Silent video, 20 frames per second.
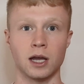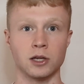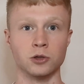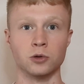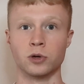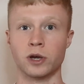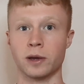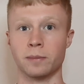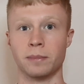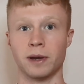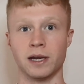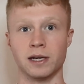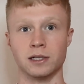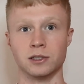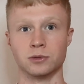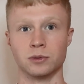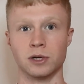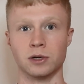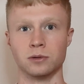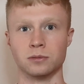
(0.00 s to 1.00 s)
And you're getting paid
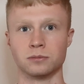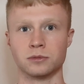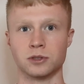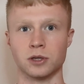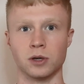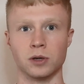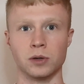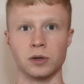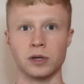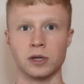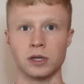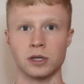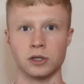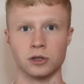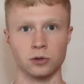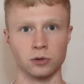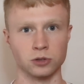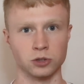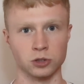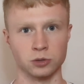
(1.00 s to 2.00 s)
as well. So you
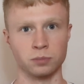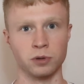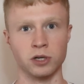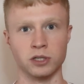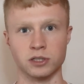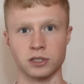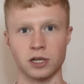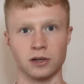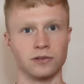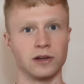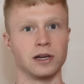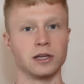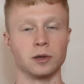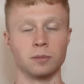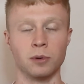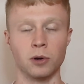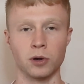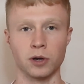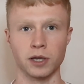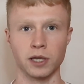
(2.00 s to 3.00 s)
know what, just pulling stuff out of your
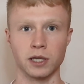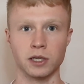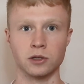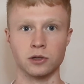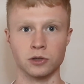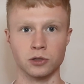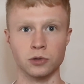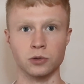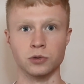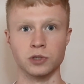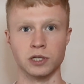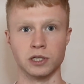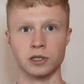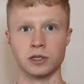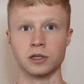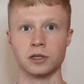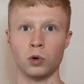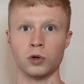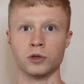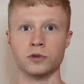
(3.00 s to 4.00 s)
pocket. Yeah. You're using
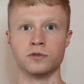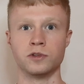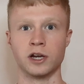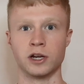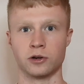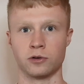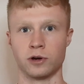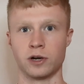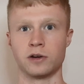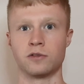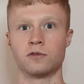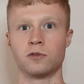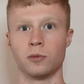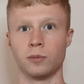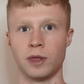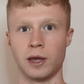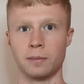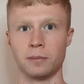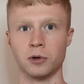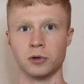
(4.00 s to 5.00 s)
what you've generated from
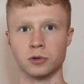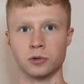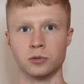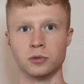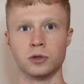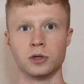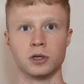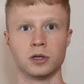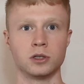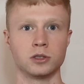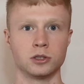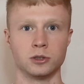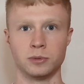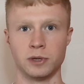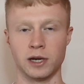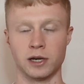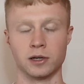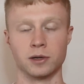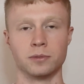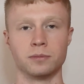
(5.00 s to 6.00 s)
that model to be
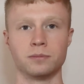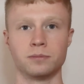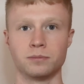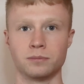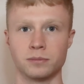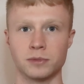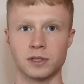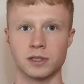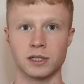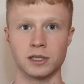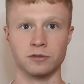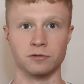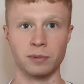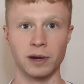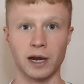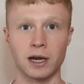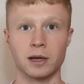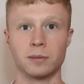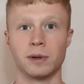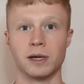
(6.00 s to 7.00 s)
able to give
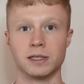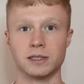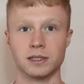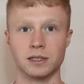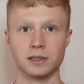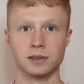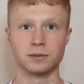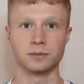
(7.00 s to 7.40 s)
back, basically.